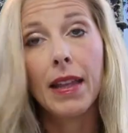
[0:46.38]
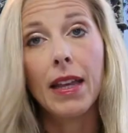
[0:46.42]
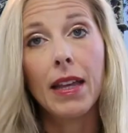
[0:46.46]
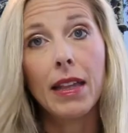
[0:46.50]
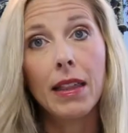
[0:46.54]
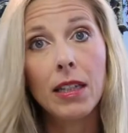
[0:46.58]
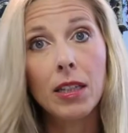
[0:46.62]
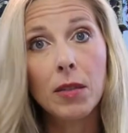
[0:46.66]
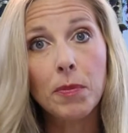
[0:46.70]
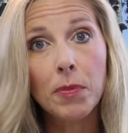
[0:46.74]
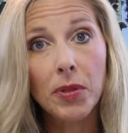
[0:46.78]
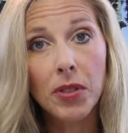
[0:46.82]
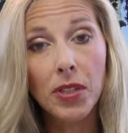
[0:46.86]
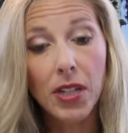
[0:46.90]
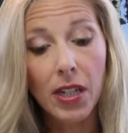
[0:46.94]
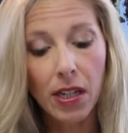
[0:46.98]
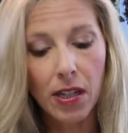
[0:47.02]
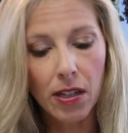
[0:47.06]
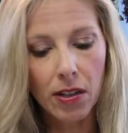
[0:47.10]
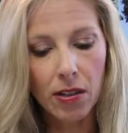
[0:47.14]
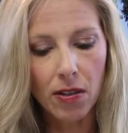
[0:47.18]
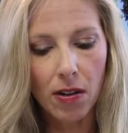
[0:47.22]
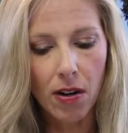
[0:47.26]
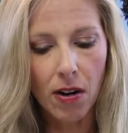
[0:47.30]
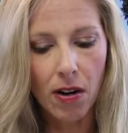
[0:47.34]
In this
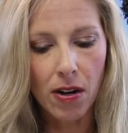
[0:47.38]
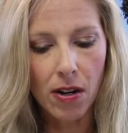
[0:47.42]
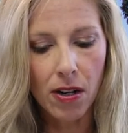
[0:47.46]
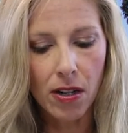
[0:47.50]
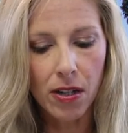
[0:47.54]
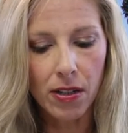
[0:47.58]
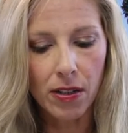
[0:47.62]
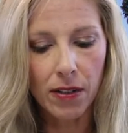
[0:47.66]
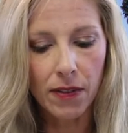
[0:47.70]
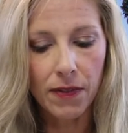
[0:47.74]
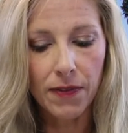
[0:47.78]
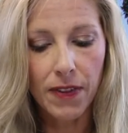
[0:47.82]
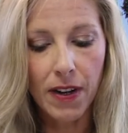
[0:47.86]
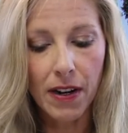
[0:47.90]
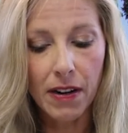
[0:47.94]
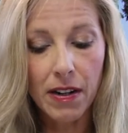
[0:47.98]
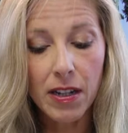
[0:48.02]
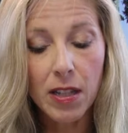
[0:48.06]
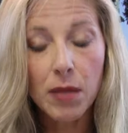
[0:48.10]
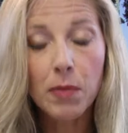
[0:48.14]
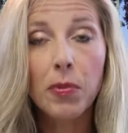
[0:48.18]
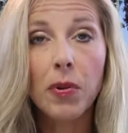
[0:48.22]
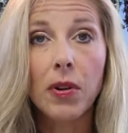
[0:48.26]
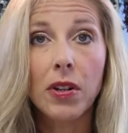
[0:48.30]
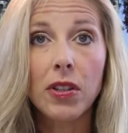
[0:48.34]
particular article,
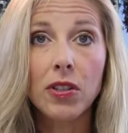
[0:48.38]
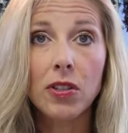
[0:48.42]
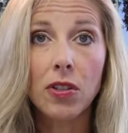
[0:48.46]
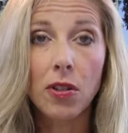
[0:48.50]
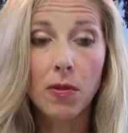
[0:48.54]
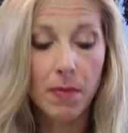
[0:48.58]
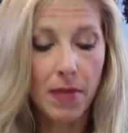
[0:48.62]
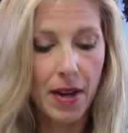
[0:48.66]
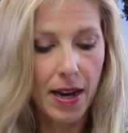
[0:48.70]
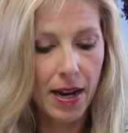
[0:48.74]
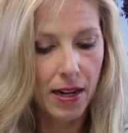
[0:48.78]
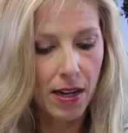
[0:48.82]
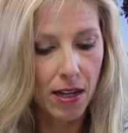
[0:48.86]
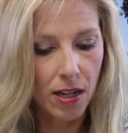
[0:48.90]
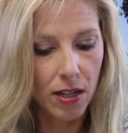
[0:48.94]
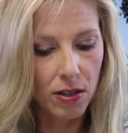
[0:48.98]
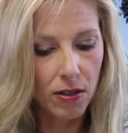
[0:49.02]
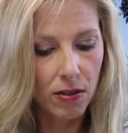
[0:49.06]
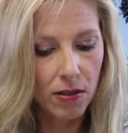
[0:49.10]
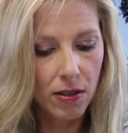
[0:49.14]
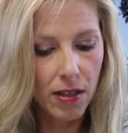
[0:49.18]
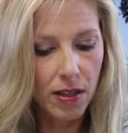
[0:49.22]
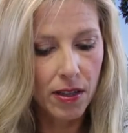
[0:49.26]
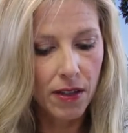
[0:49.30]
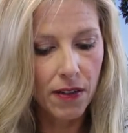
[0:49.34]
various points are made,
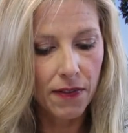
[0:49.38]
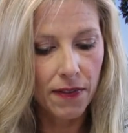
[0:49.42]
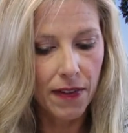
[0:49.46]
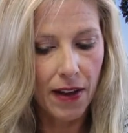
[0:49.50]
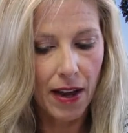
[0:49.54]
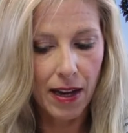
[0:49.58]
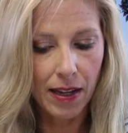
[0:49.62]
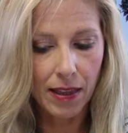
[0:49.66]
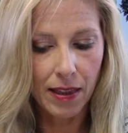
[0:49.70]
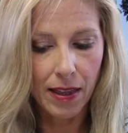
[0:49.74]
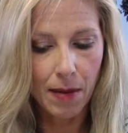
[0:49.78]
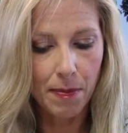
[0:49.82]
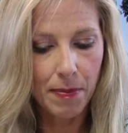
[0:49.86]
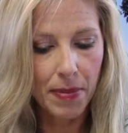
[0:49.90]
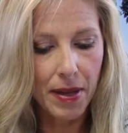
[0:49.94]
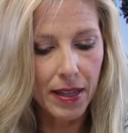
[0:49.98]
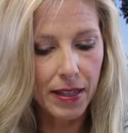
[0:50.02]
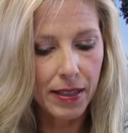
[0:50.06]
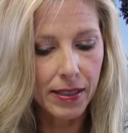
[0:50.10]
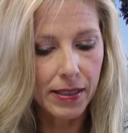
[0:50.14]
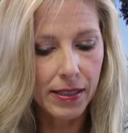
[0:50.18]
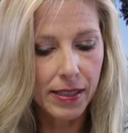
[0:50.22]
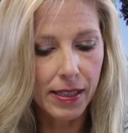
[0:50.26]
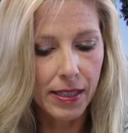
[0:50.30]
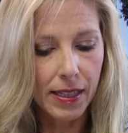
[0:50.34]
including the fact that
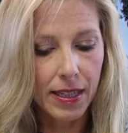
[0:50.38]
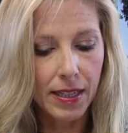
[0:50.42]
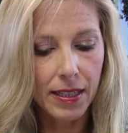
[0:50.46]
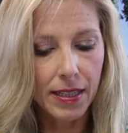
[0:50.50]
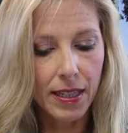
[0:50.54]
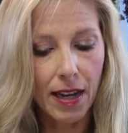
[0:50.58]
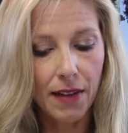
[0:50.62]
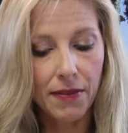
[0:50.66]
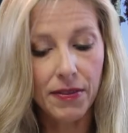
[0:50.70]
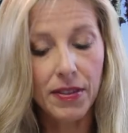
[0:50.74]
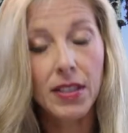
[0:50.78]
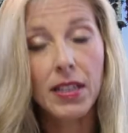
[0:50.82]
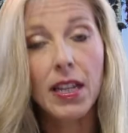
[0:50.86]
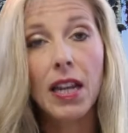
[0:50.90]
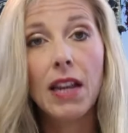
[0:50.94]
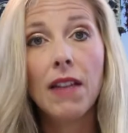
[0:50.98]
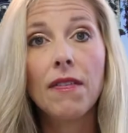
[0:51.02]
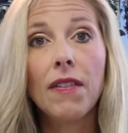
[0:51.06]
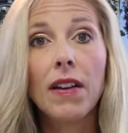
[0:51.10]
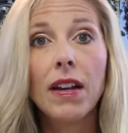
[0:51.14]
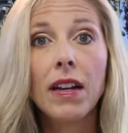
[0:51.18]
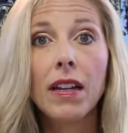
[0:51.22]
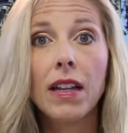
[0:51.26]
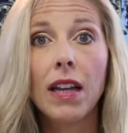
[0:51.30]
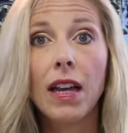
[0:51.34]
Palestinians have
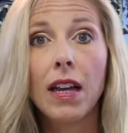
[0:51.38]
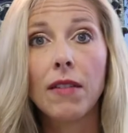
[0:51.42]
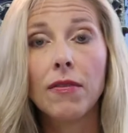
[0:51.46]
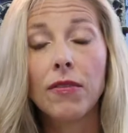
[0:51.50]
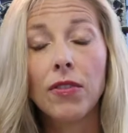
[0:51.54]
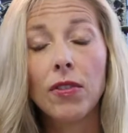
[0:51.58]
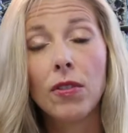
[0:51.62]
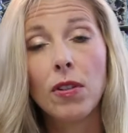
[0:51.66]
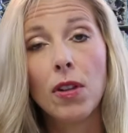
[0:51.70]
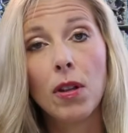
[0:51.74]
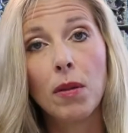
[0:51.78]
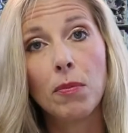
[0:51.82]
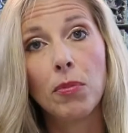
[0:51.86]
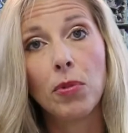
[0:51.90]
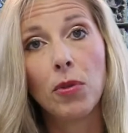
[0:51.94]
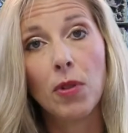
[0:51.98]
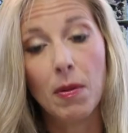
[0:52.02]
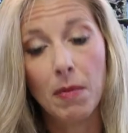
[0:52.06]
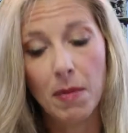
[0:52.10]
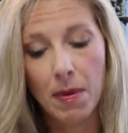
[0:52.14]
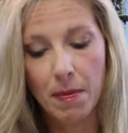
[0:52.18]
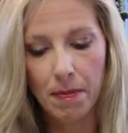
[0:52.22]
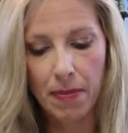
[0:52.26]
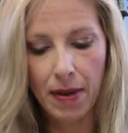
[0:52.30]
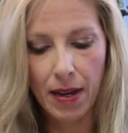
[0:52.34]
safe and gainful
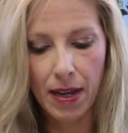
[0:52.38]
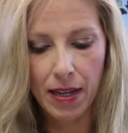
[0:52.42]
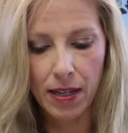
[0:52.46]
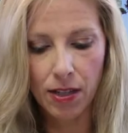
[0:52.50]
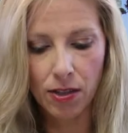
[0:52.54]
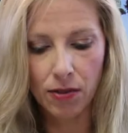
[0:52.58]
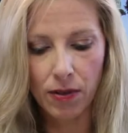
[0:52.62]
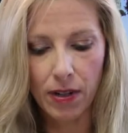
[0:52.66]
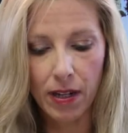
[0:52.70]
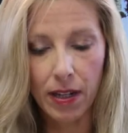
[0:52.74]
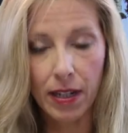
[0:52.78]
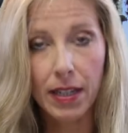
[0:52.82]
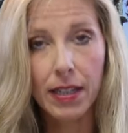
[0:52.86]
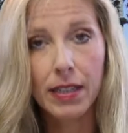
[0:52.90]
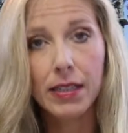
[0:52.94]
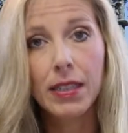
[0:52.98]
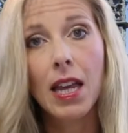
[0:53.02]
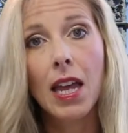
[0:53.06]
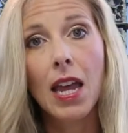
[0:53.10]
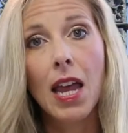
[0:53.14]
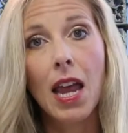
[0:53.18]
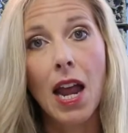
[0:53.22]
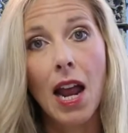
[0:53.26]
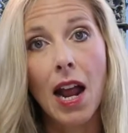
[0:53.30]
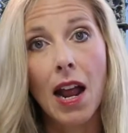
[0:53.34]
employment by Israelis,
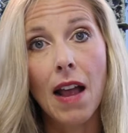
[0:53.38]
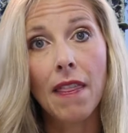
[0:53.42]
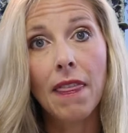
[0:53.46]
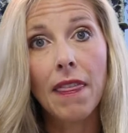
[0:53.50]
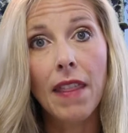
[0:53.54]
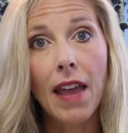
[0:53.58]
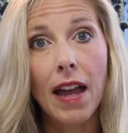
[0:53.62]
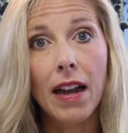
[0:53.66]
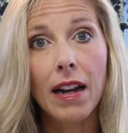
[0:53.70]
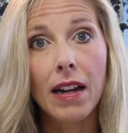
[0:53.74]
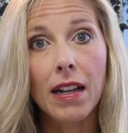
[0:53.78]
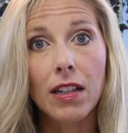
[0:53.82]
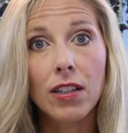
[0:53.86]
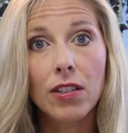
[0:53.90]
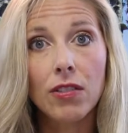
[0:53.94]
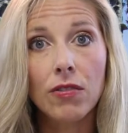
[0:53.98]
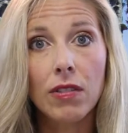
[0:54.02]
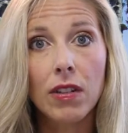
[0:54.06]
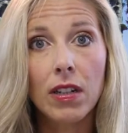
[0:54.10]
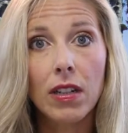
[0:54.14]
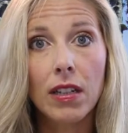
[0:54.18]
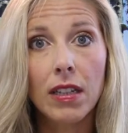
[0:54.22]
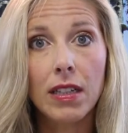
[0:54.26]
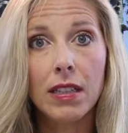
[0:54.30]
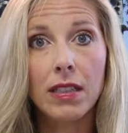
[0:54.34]
and that
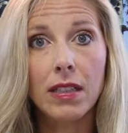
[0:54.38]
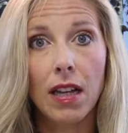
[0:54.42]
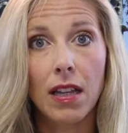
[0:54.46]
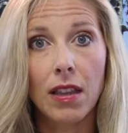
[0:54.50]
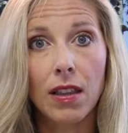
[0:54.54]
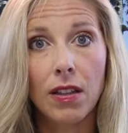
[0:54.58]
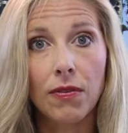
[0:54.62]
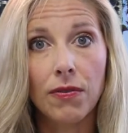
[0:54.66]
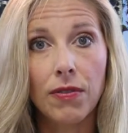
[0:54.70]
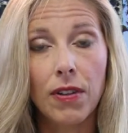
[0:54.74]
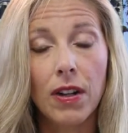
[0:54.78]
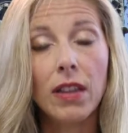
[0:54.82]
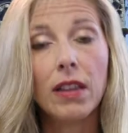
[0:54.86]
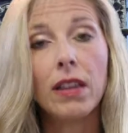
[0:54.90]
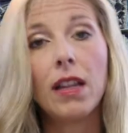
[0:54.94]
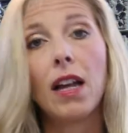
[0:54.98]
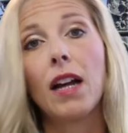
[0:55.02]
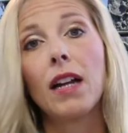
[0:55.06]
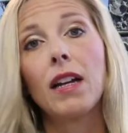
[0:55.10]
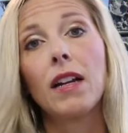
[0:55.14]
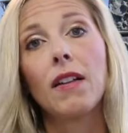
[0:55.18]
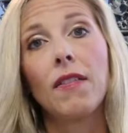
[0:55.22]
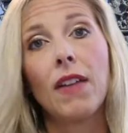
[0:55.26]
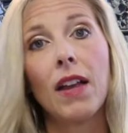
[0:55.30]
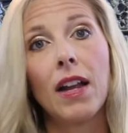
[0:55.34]
Israel is on the front
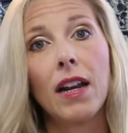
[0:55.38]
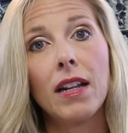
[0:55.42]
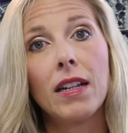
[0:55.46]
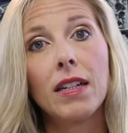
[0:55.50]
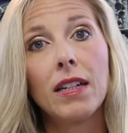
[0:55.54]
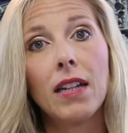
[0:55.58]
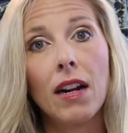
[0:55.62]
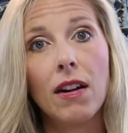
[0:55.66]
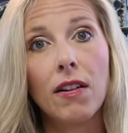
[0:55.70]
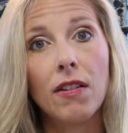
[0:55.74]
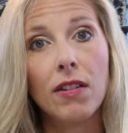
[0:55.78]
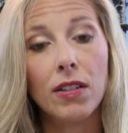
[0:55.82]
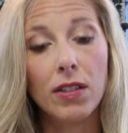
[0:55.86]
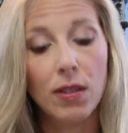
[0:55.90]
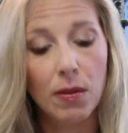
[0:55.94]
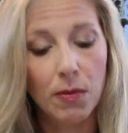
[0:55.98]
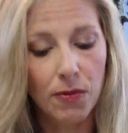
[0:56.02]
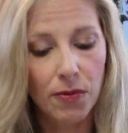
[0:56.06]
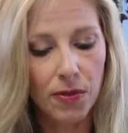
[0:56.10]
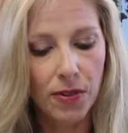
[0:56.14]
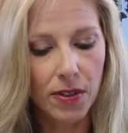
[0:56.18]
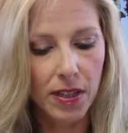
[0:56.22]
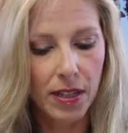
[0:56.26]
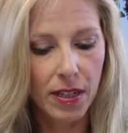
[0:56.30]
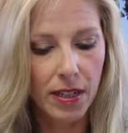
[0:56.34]
line of
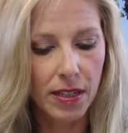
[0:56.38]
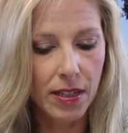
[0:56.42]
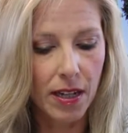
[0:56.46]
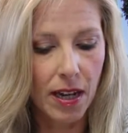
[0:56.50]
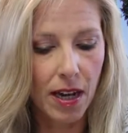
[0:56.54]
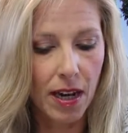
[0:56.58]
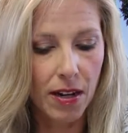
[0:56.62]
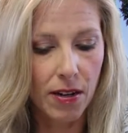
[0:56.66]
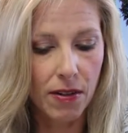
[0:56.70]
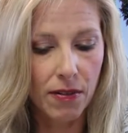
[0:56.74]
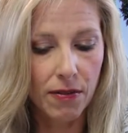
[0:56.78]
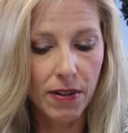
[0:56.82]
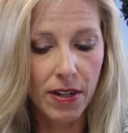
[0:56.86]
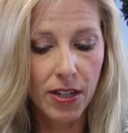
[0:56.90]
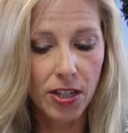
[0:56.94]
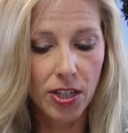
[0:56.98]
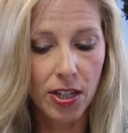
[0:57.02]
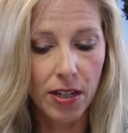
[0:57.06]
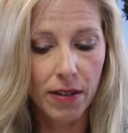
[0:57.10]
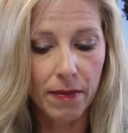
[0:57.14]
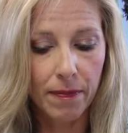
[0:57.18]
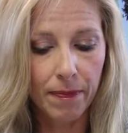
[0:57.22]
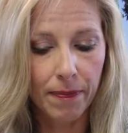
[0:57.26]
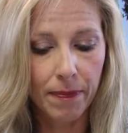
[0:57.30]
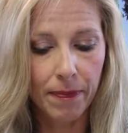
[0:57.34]
anti-terrorism for the entire
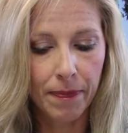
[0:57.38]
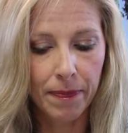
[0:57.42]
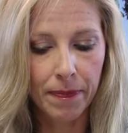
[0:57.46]
region.